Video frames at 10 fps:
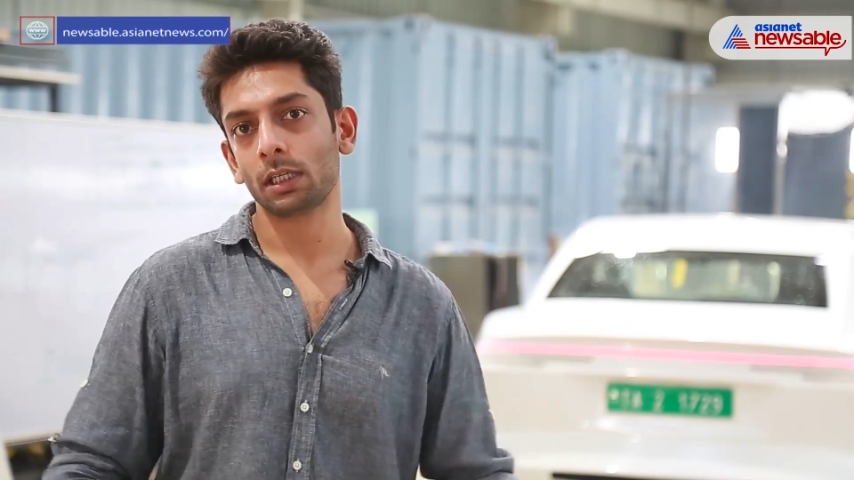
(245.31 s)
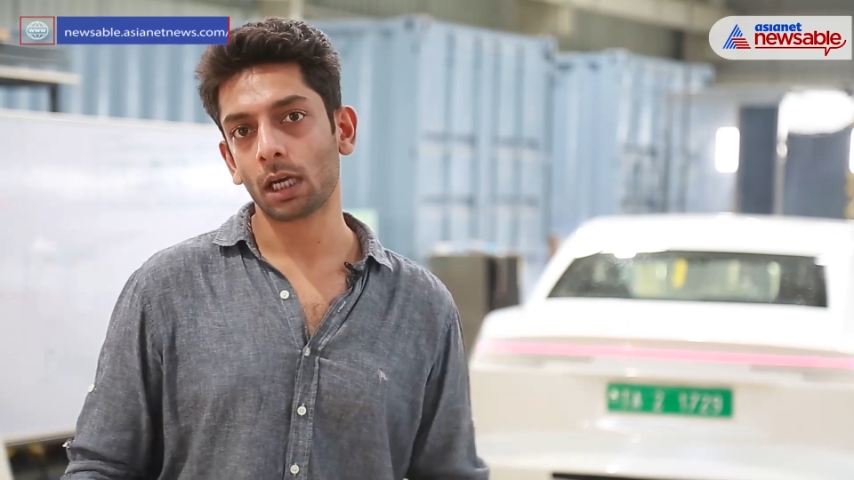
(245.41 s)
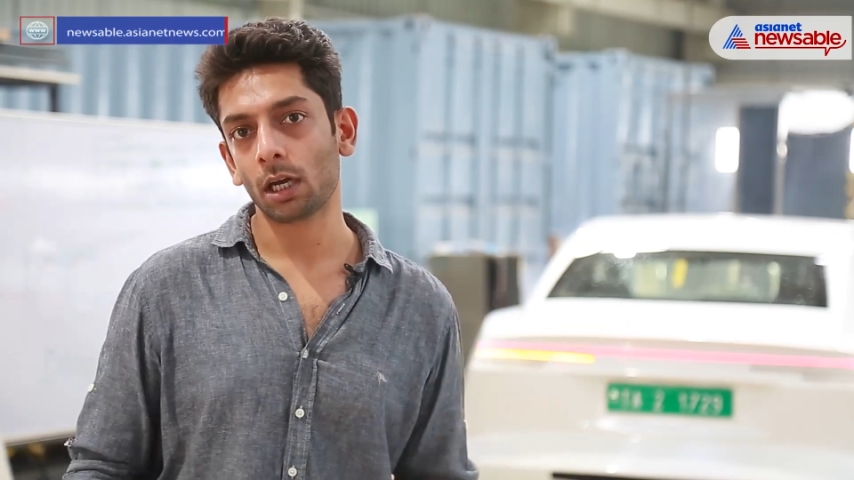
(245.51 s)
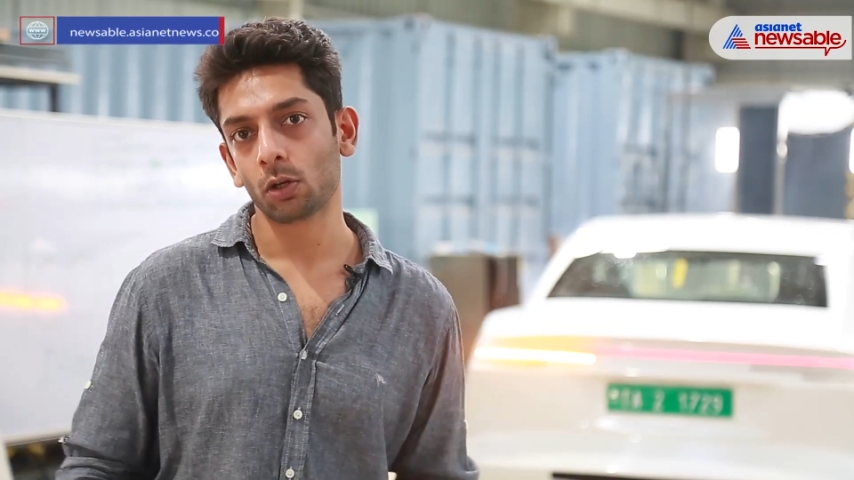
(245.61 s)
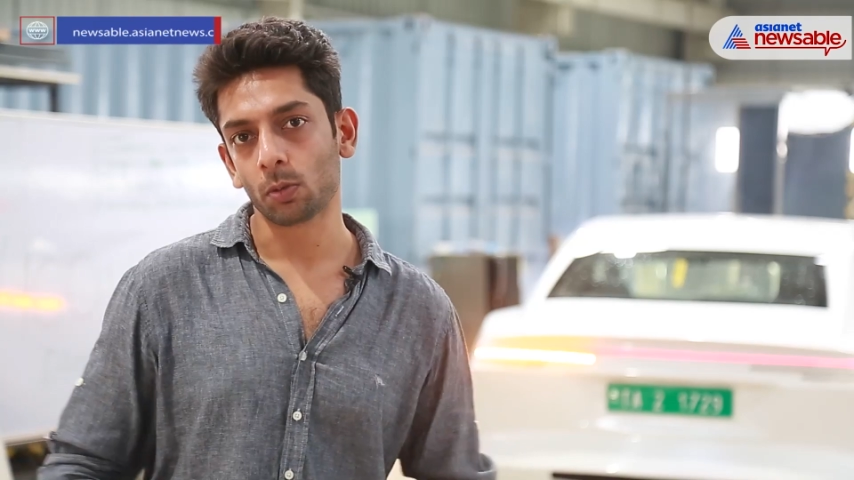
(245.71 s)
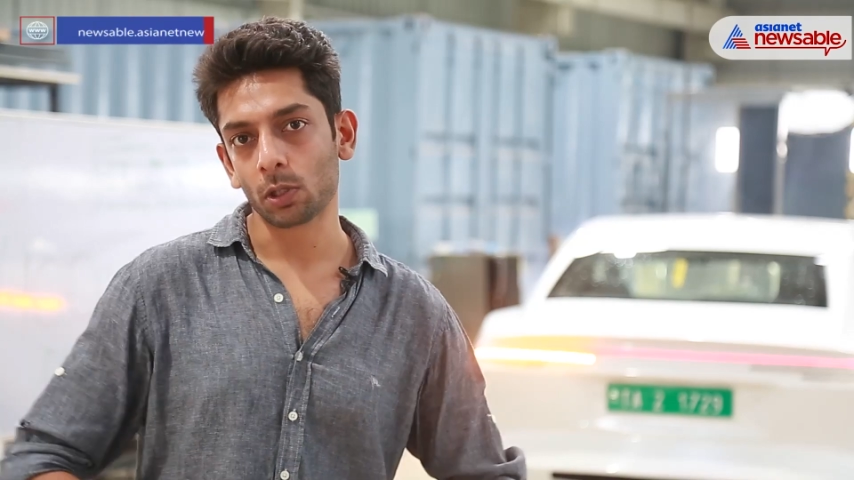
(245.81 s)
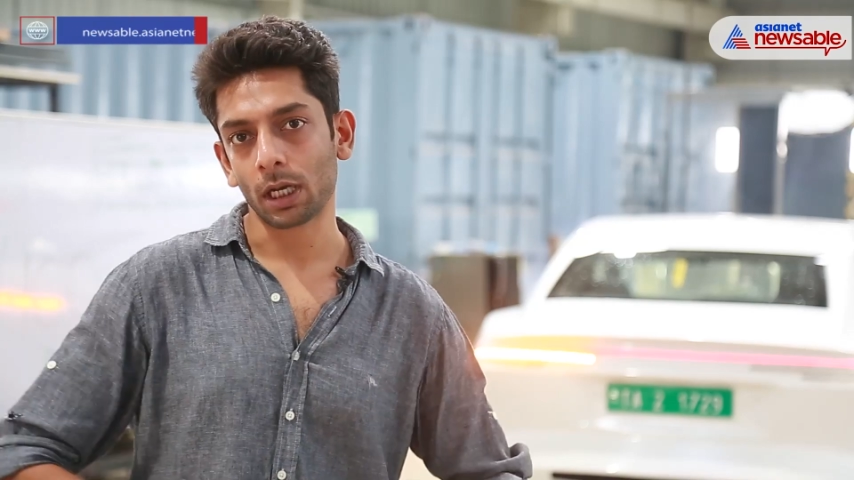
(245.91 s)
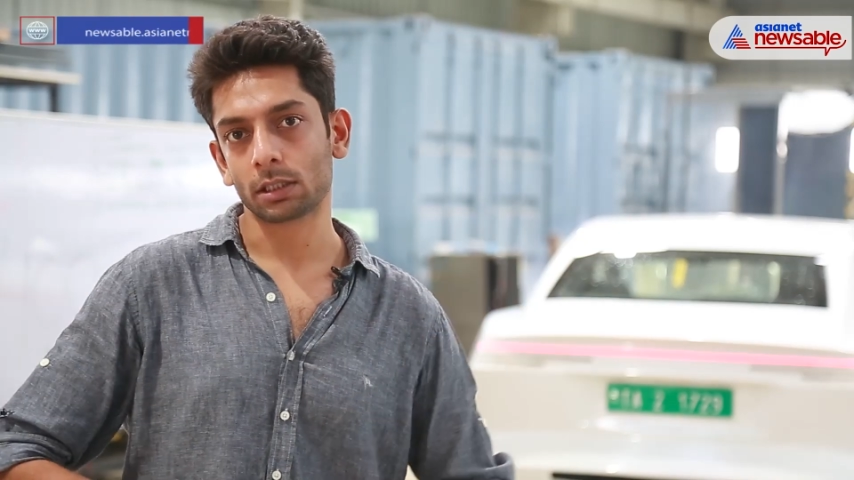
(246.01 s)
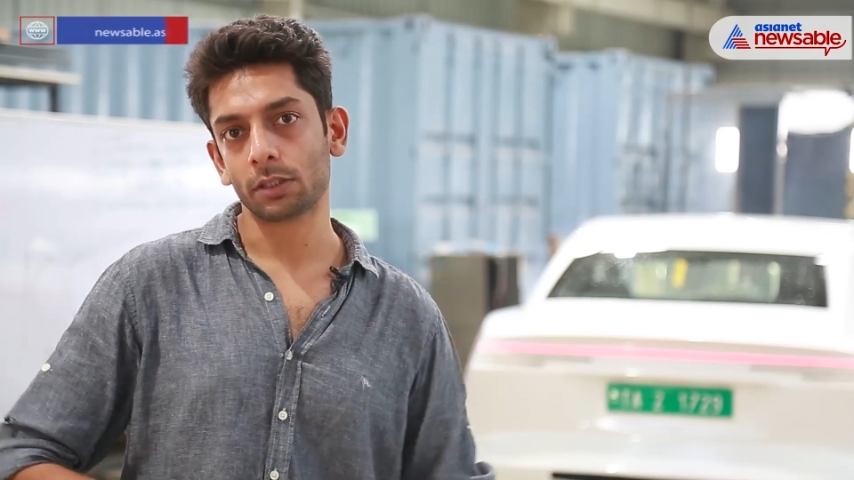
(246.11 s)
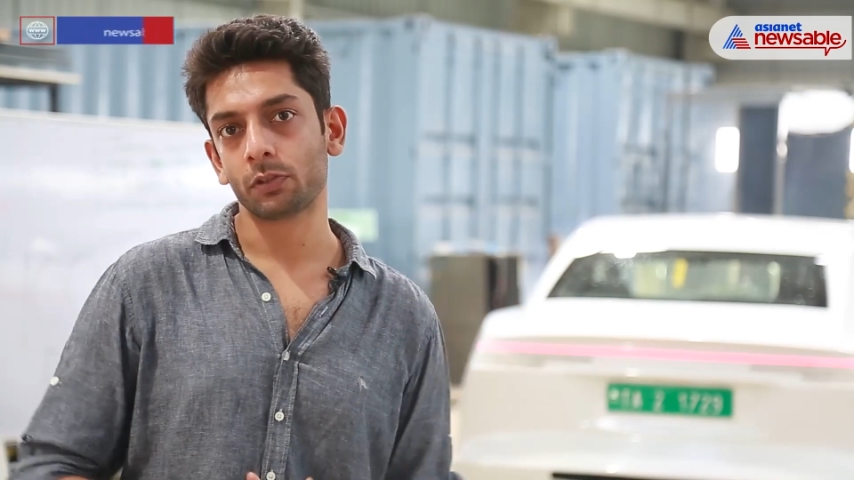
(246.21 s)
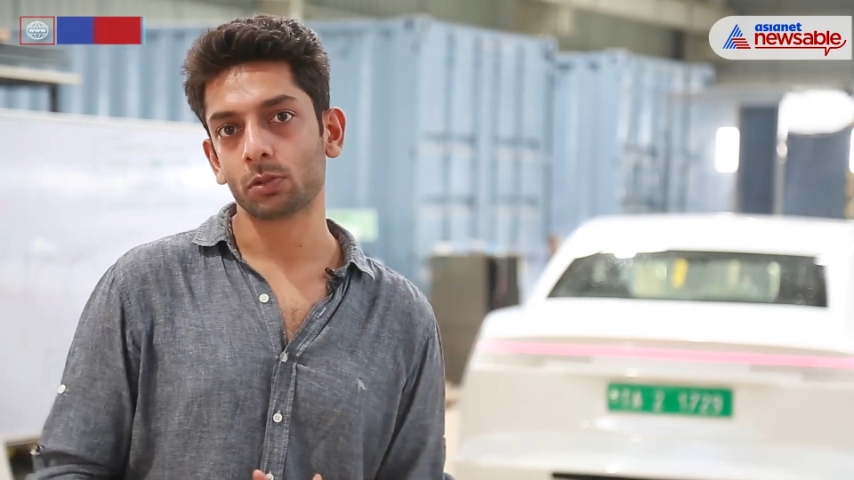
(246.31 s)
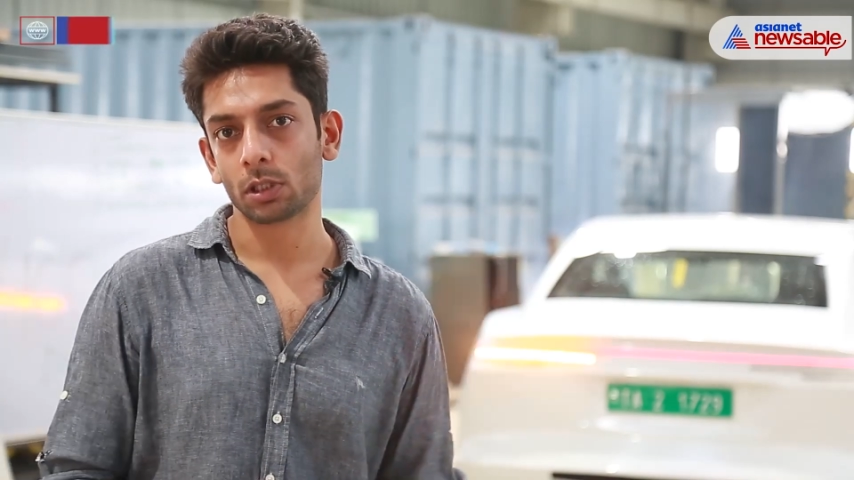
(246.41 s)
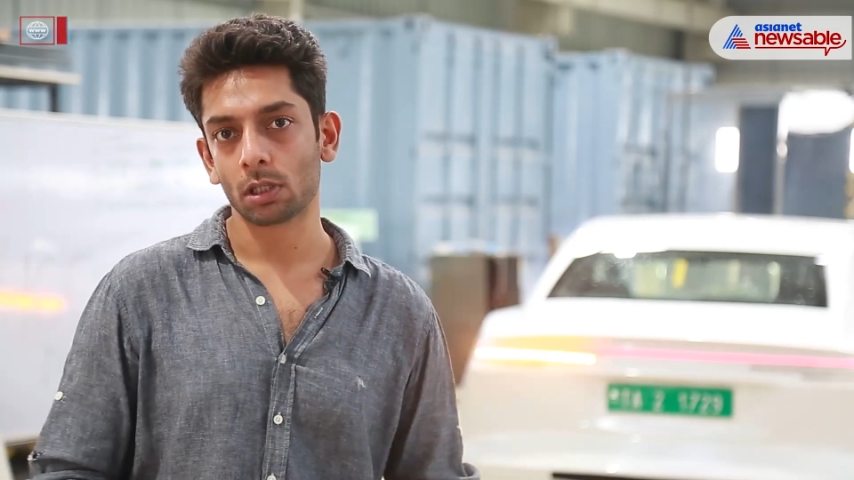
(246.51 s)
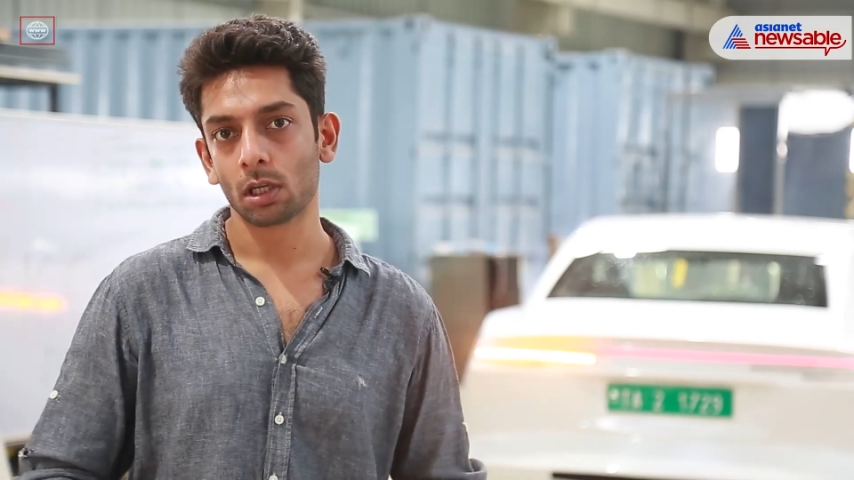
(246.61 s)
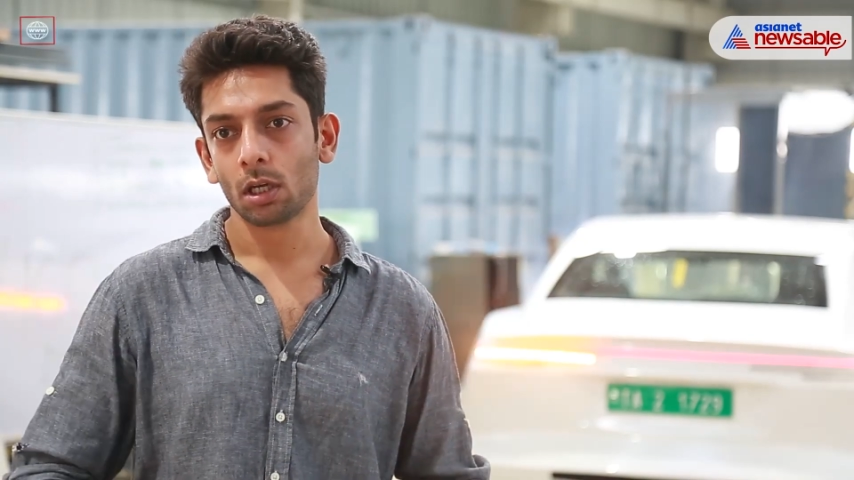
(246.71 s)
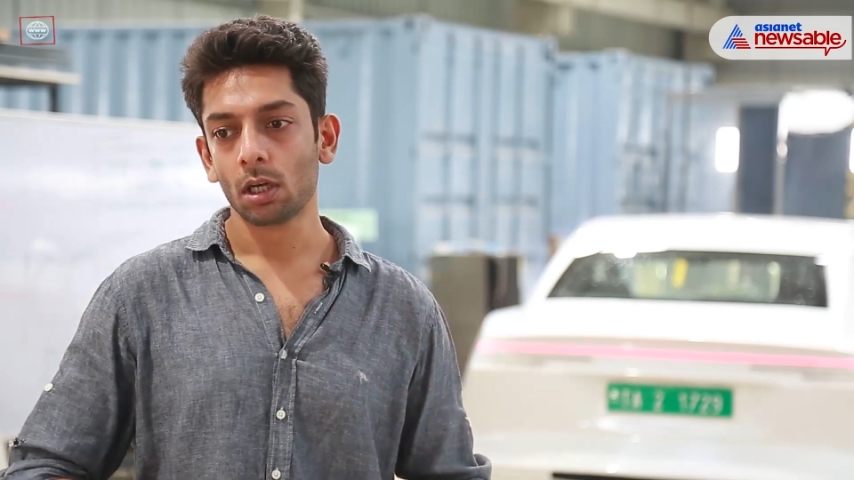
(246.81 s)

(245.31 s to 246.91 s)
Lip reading: entire robotaxi future.